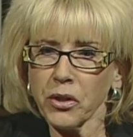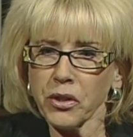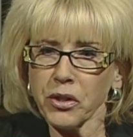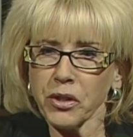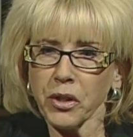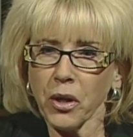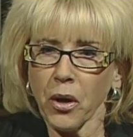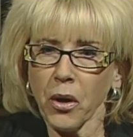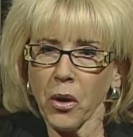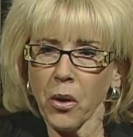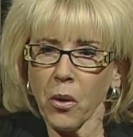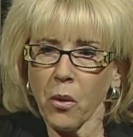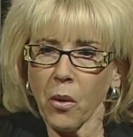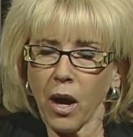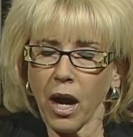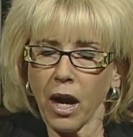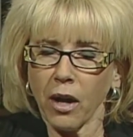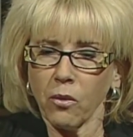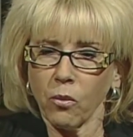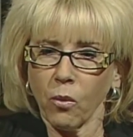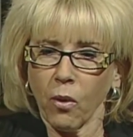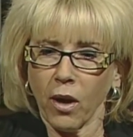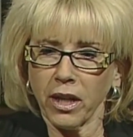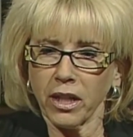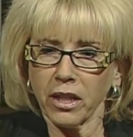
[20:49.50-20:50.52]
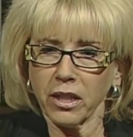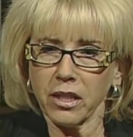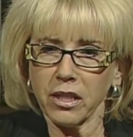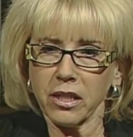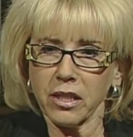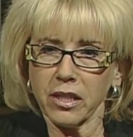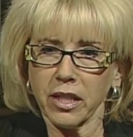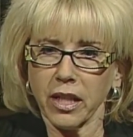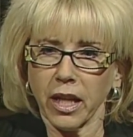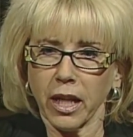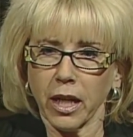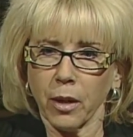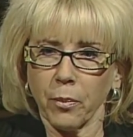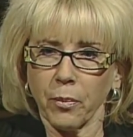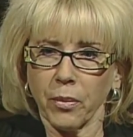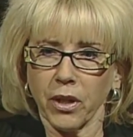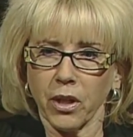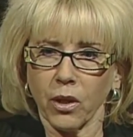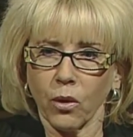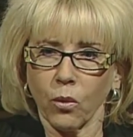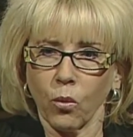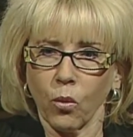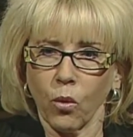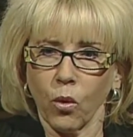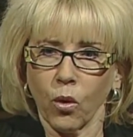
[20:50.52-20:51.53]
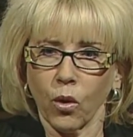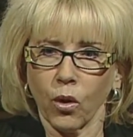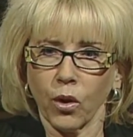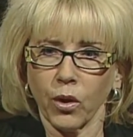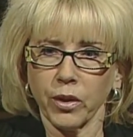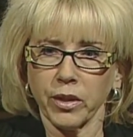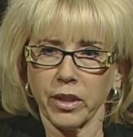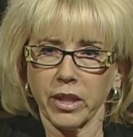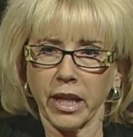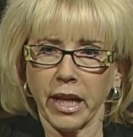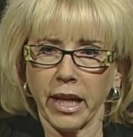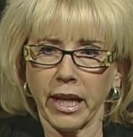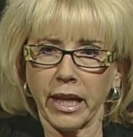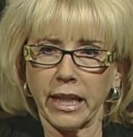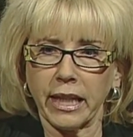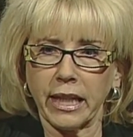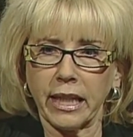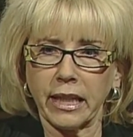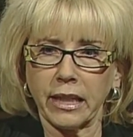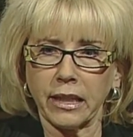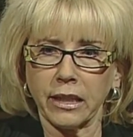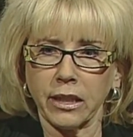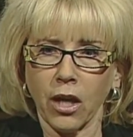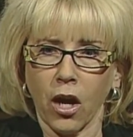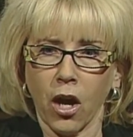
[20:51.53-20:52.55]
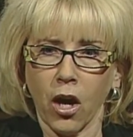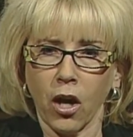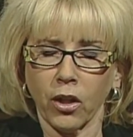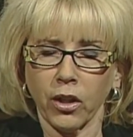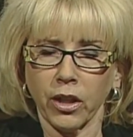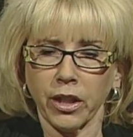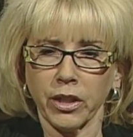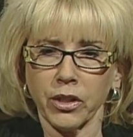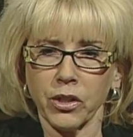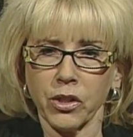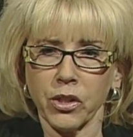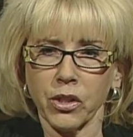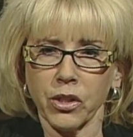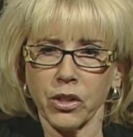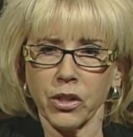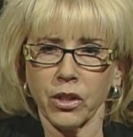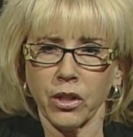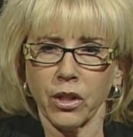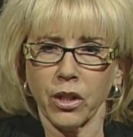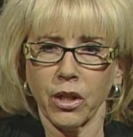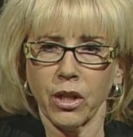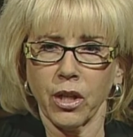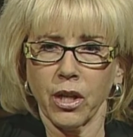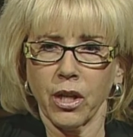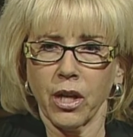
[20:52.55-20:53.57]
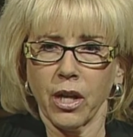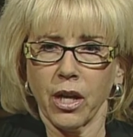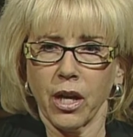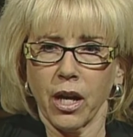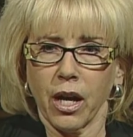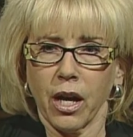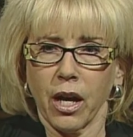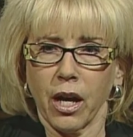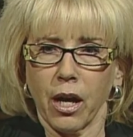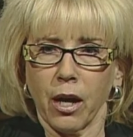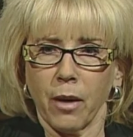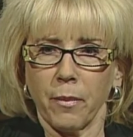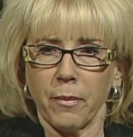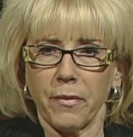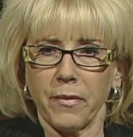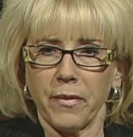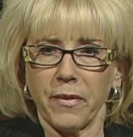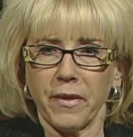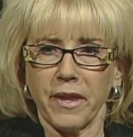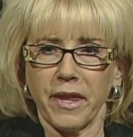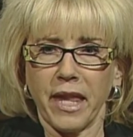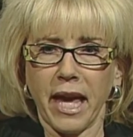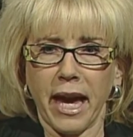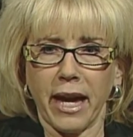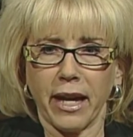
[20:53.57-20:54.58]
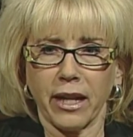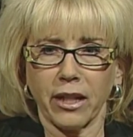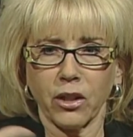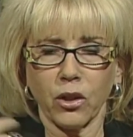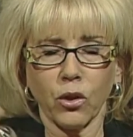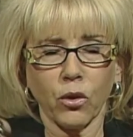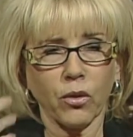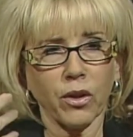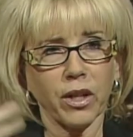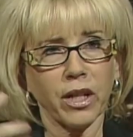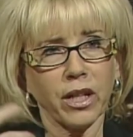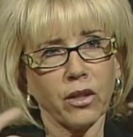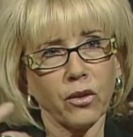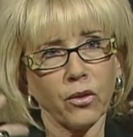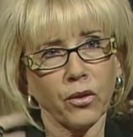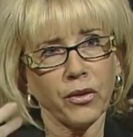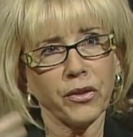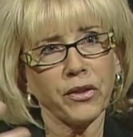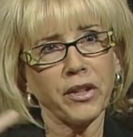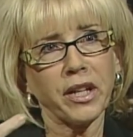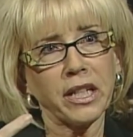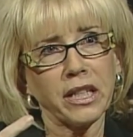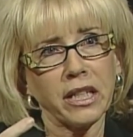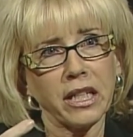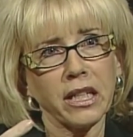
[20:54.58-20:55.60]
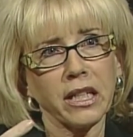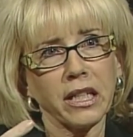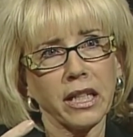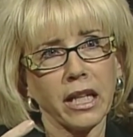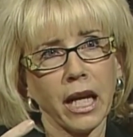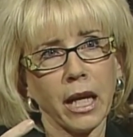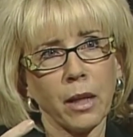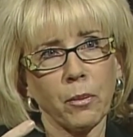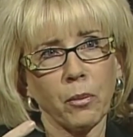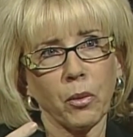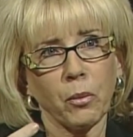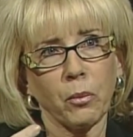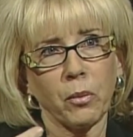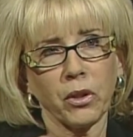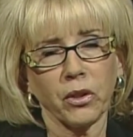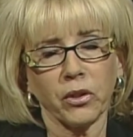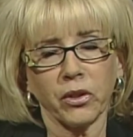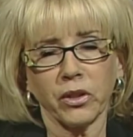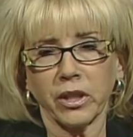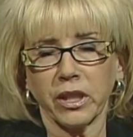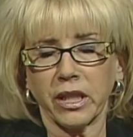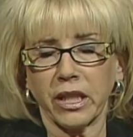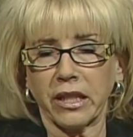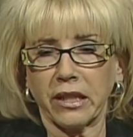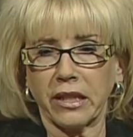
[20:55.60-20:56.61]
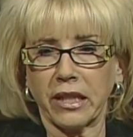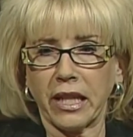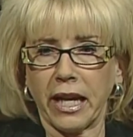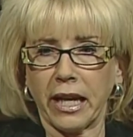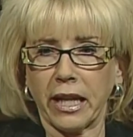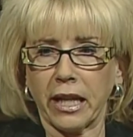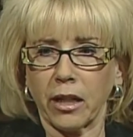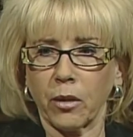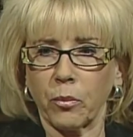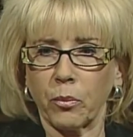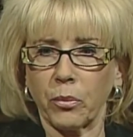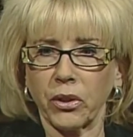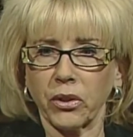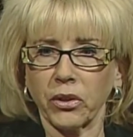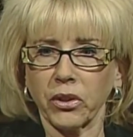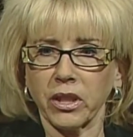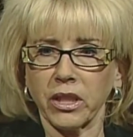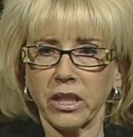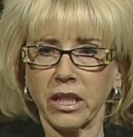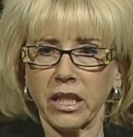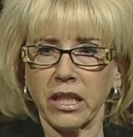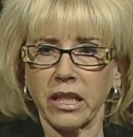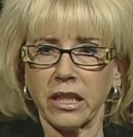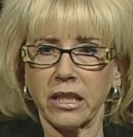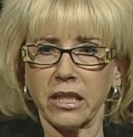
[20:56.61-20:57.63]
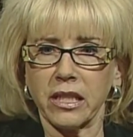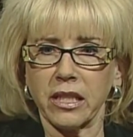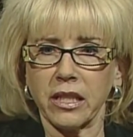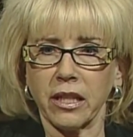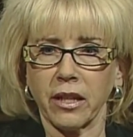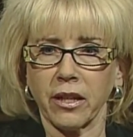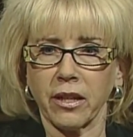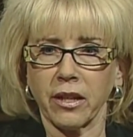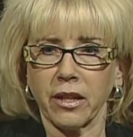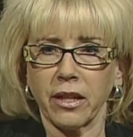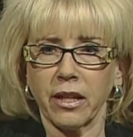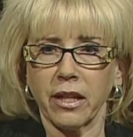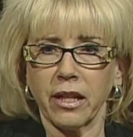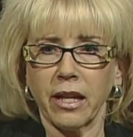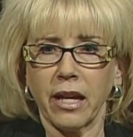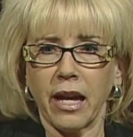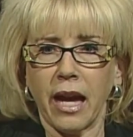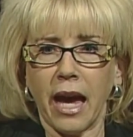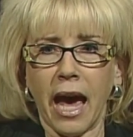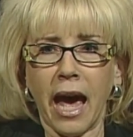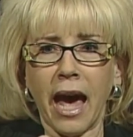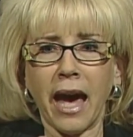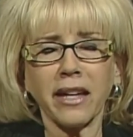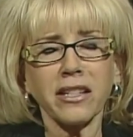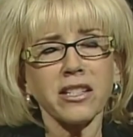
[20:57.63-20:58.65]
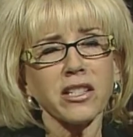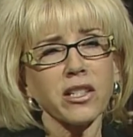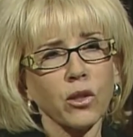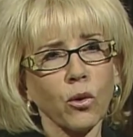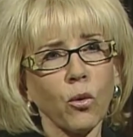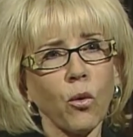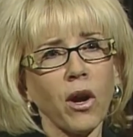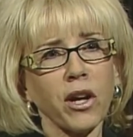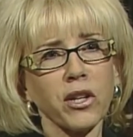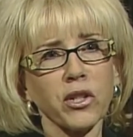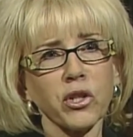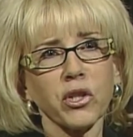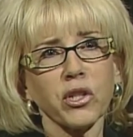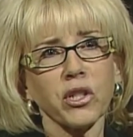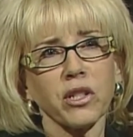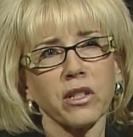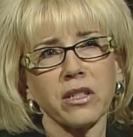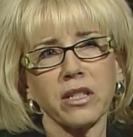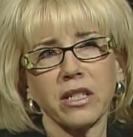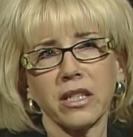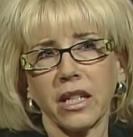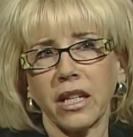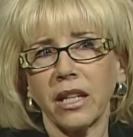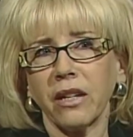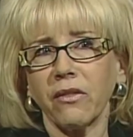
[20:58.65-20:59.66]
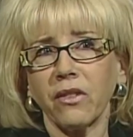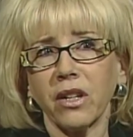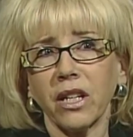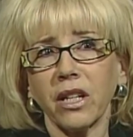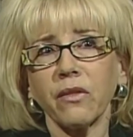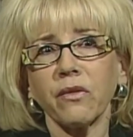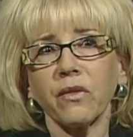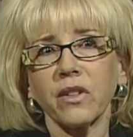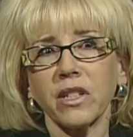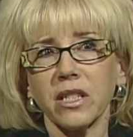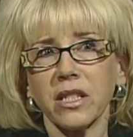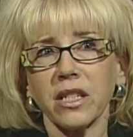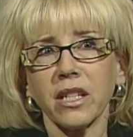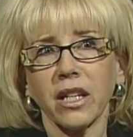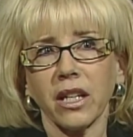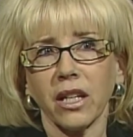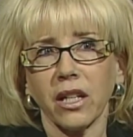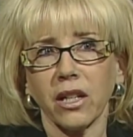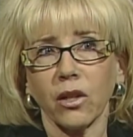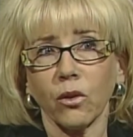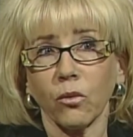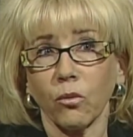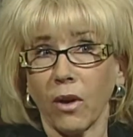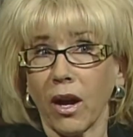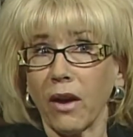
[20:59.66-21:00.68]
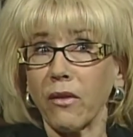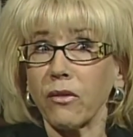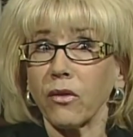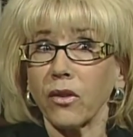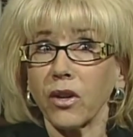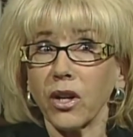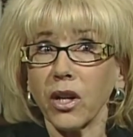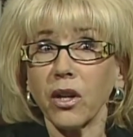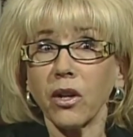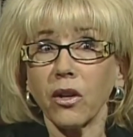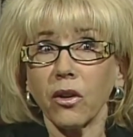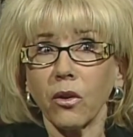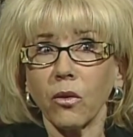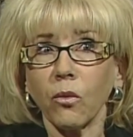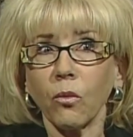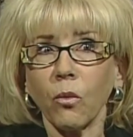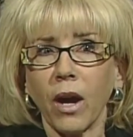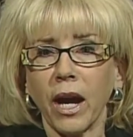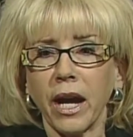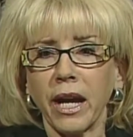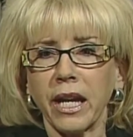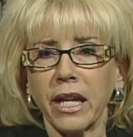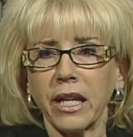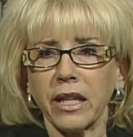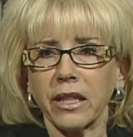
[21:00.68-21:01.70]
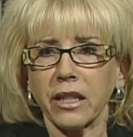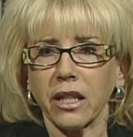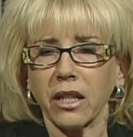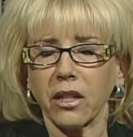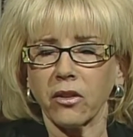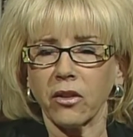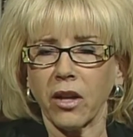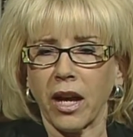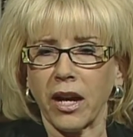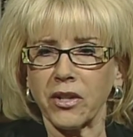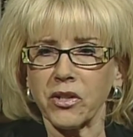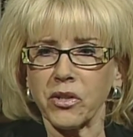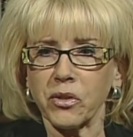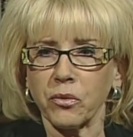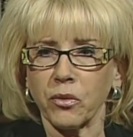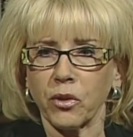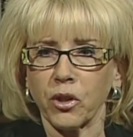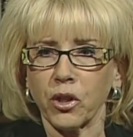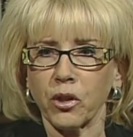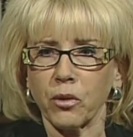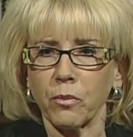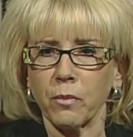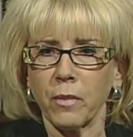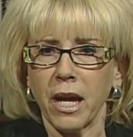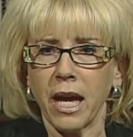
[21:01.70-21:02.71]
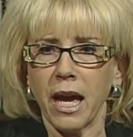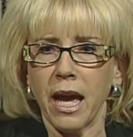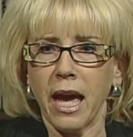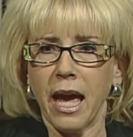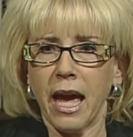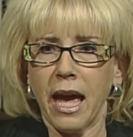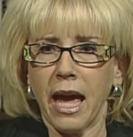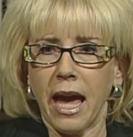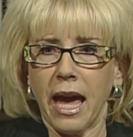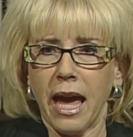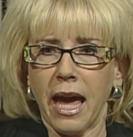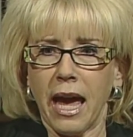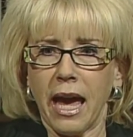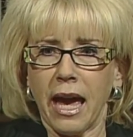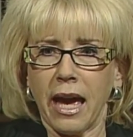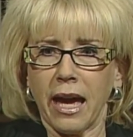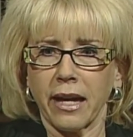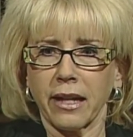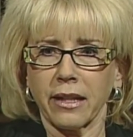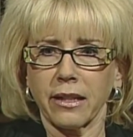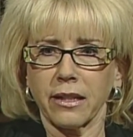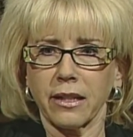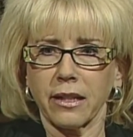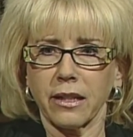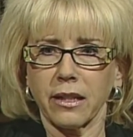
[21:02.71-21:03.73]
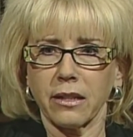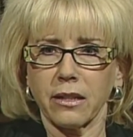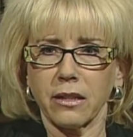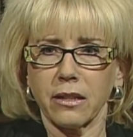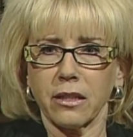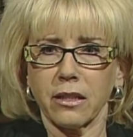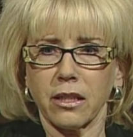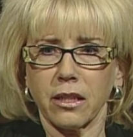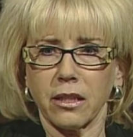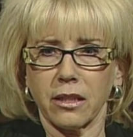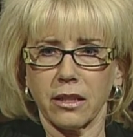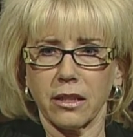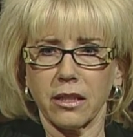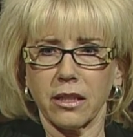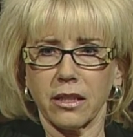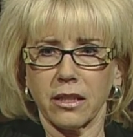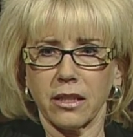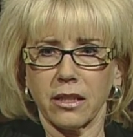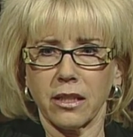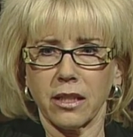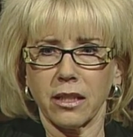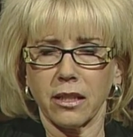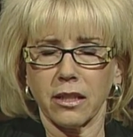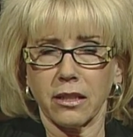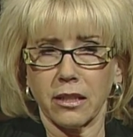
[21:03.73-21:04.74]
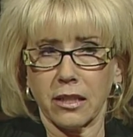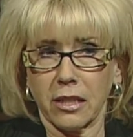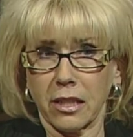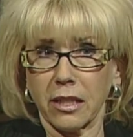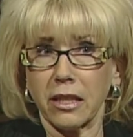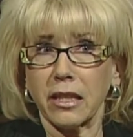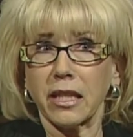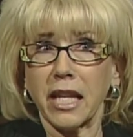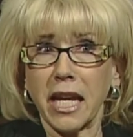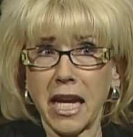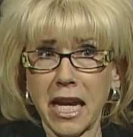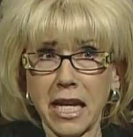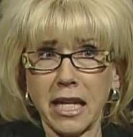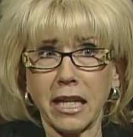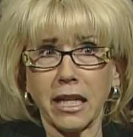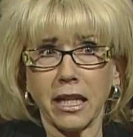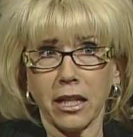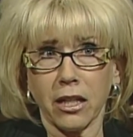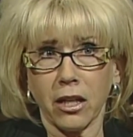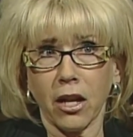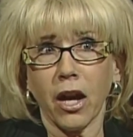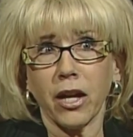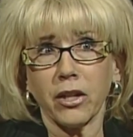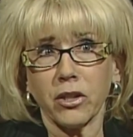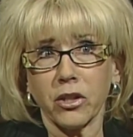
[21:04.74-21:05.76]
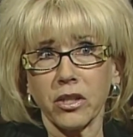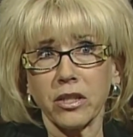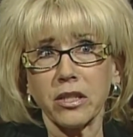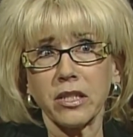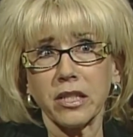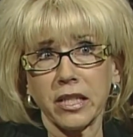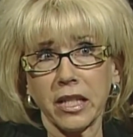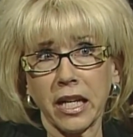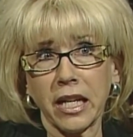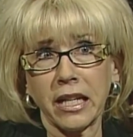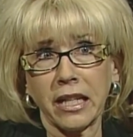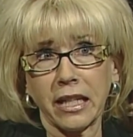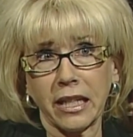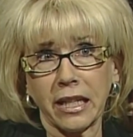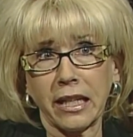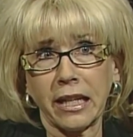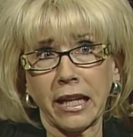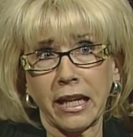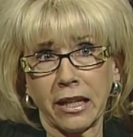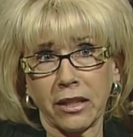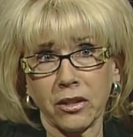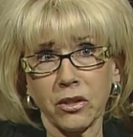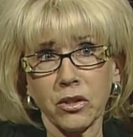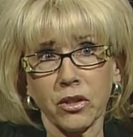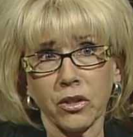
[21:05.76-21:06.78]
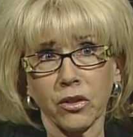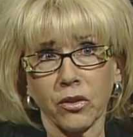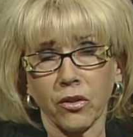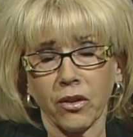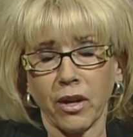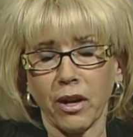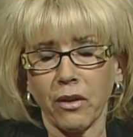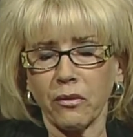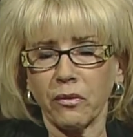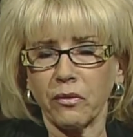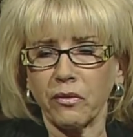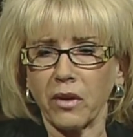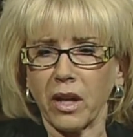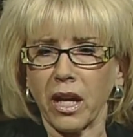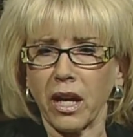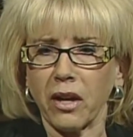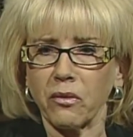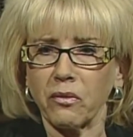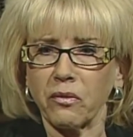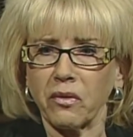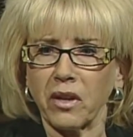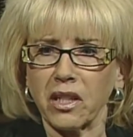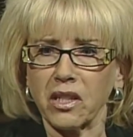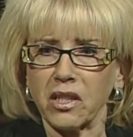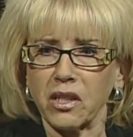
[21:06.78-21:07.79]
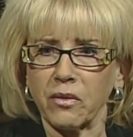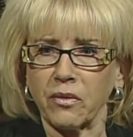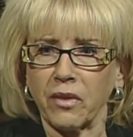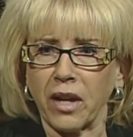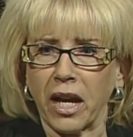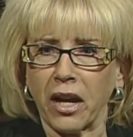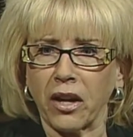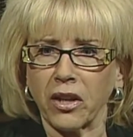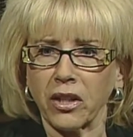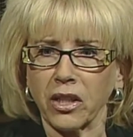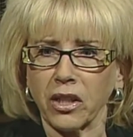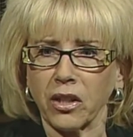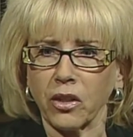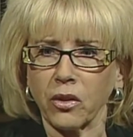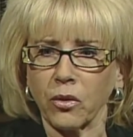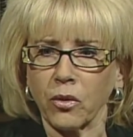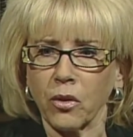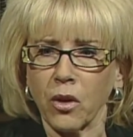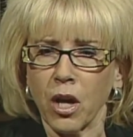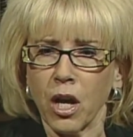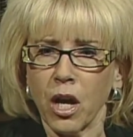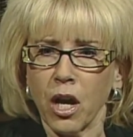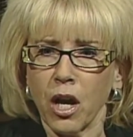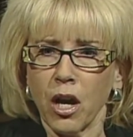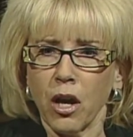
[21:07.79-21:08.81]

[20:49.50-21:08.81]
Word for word: So I wanted to set up an award that acknowledged um, that critical thinking capability, that ability to ask questions, even if it's in an irreverent way in the classroom, and to, to, to think and not just take an answer at, at face value.